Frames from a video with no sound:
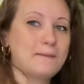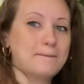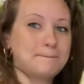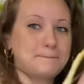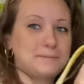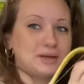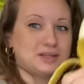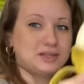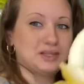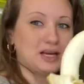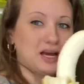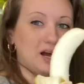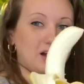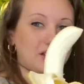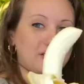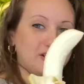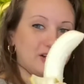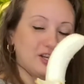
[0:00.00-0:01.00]
But the
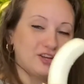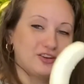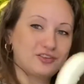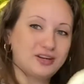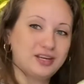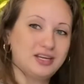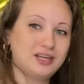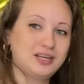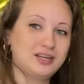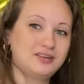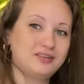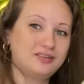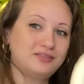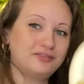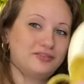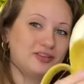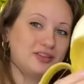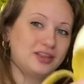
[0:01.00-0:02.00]
other ingredient
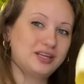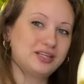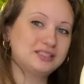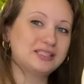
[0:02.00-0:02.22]
for this,